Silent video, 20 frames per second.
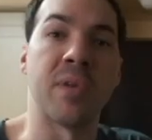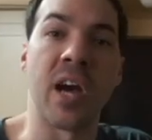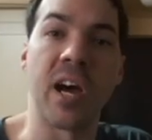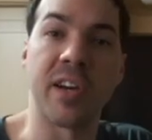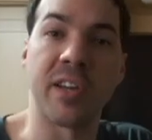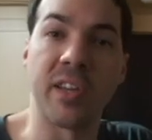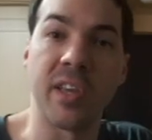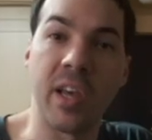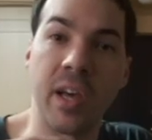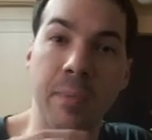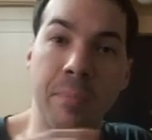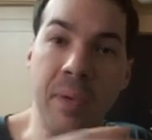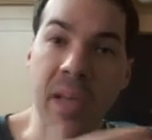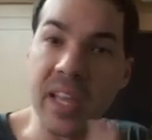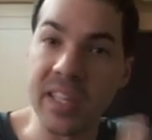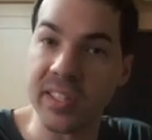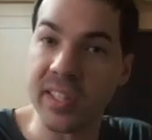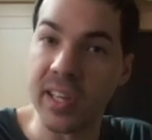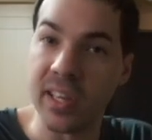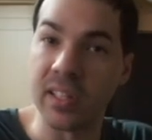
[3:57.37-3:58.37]
Byakuya
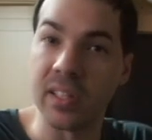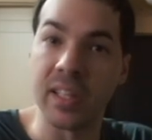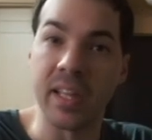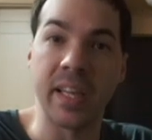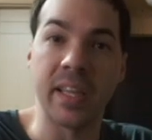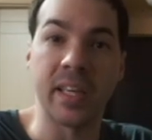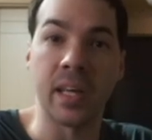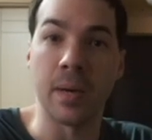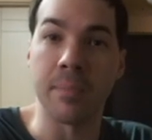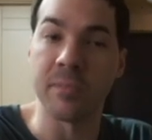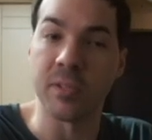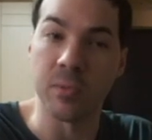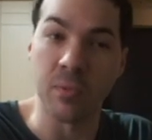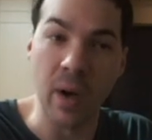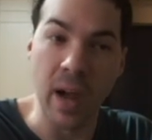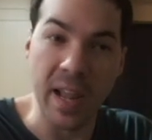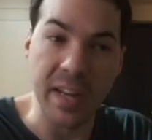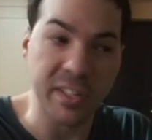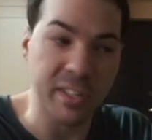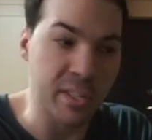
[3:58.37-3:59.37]
basically comes
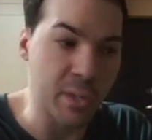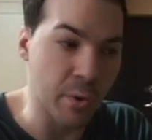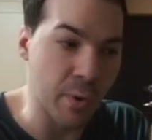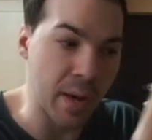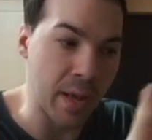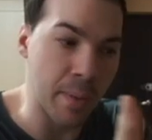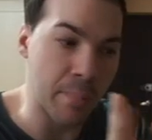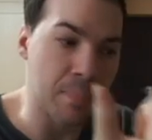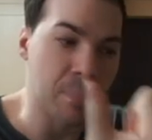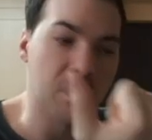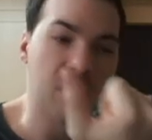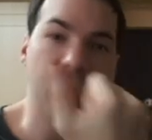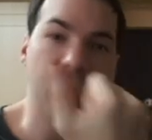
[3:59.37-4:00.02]
right to him.